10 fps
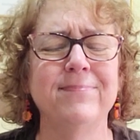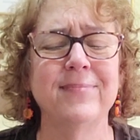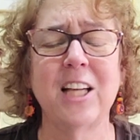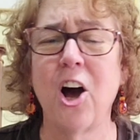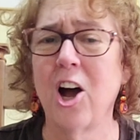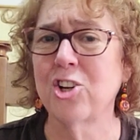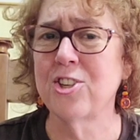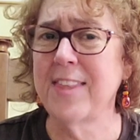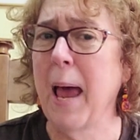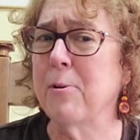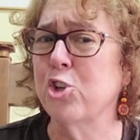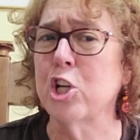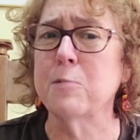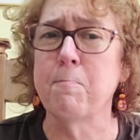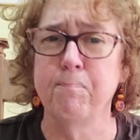gosh, that
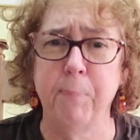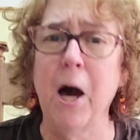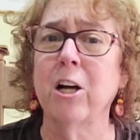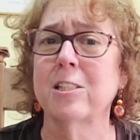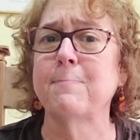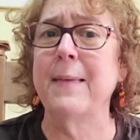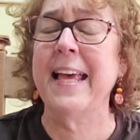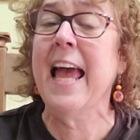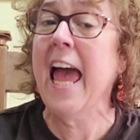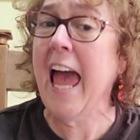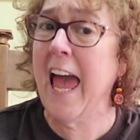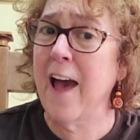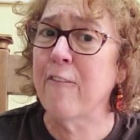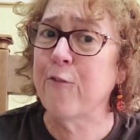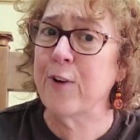just bugs me
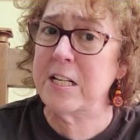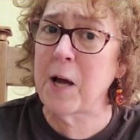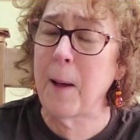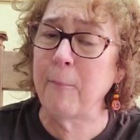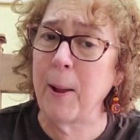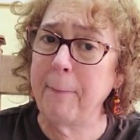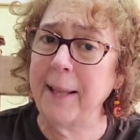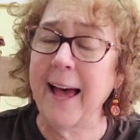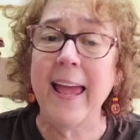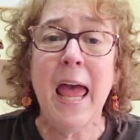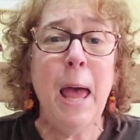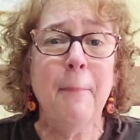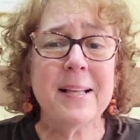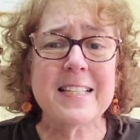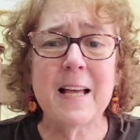every time we play.
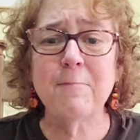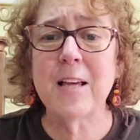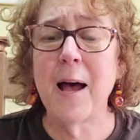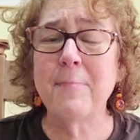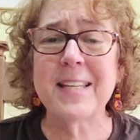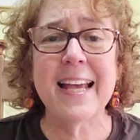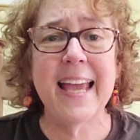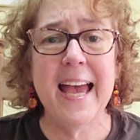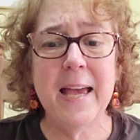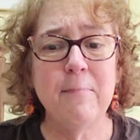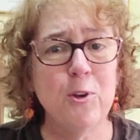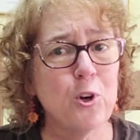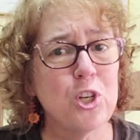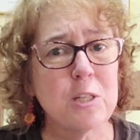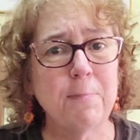But sometimes a game,
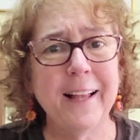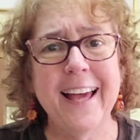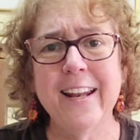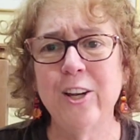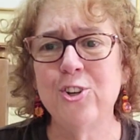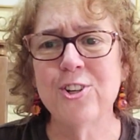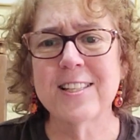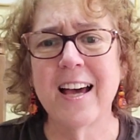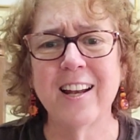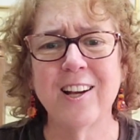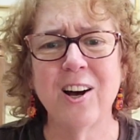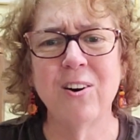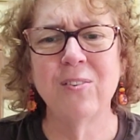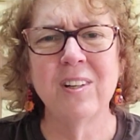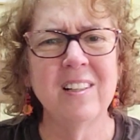you're just playing and you just kind of
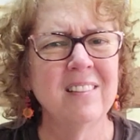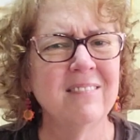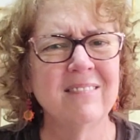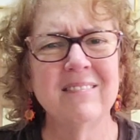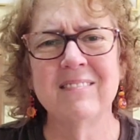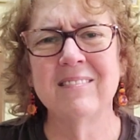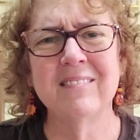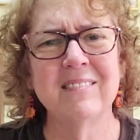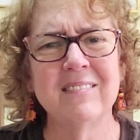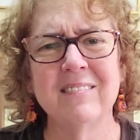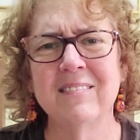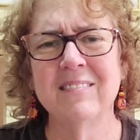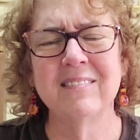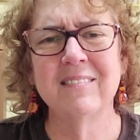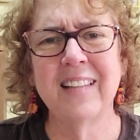go,
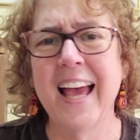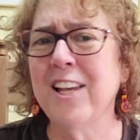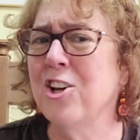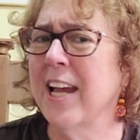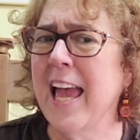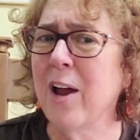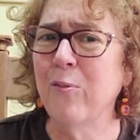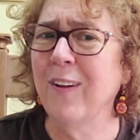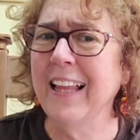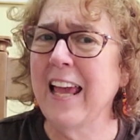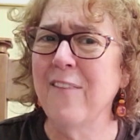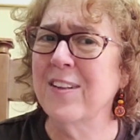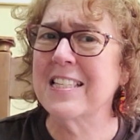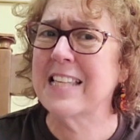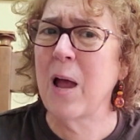and you can't really
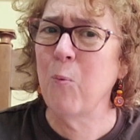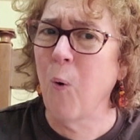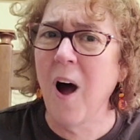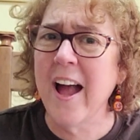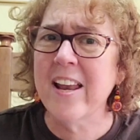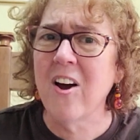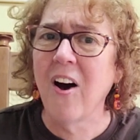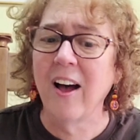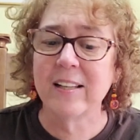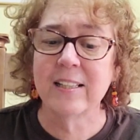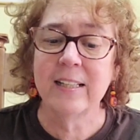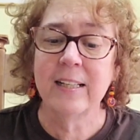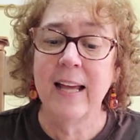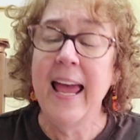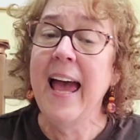even say why not.
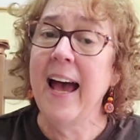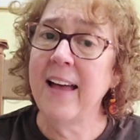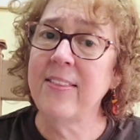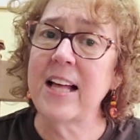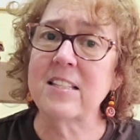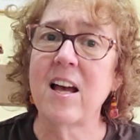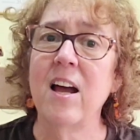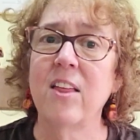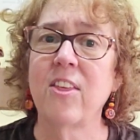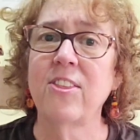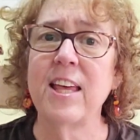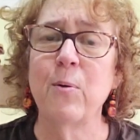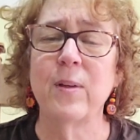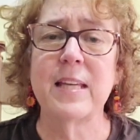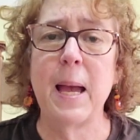And that's kind of the
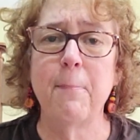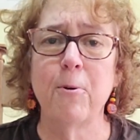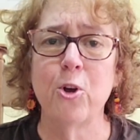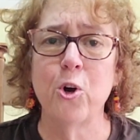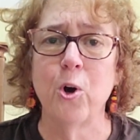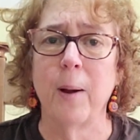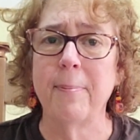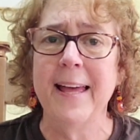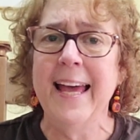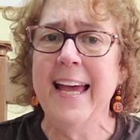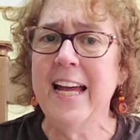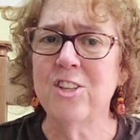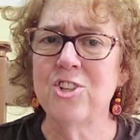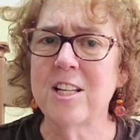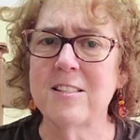thing with Caper Europe.
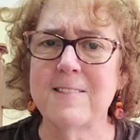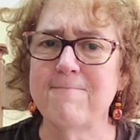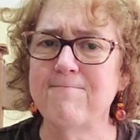It just,